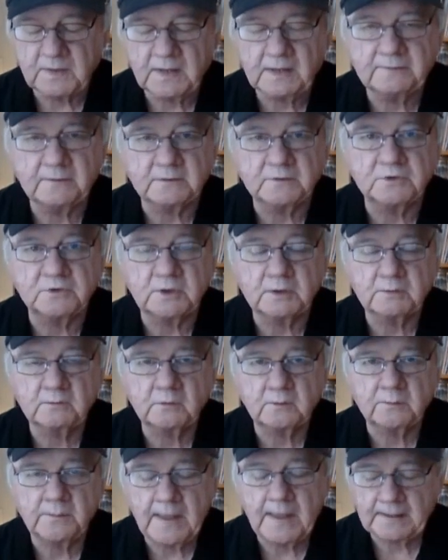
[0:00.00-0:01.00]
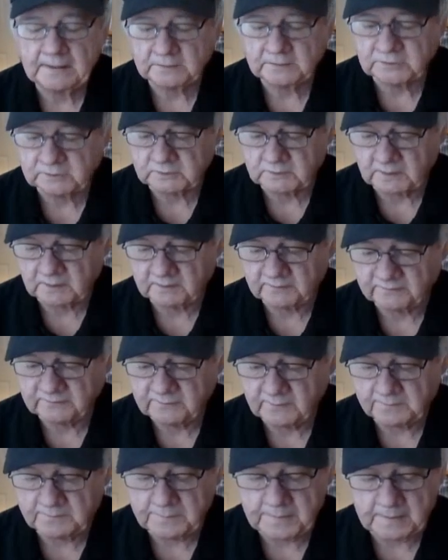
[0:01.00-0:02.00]
and the General Manager of
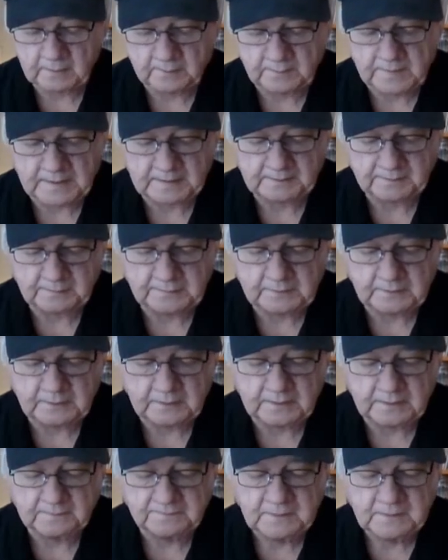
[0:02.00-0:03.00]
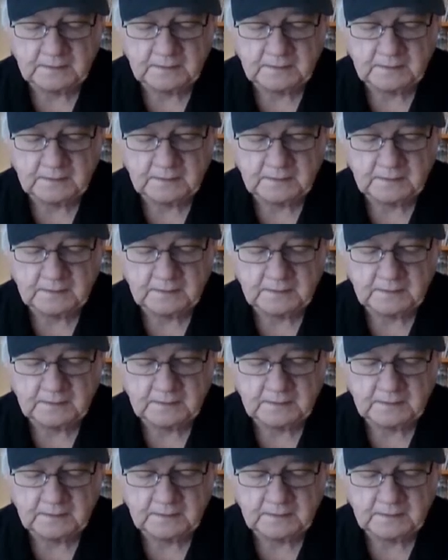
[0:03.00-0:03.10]
Belmont Park.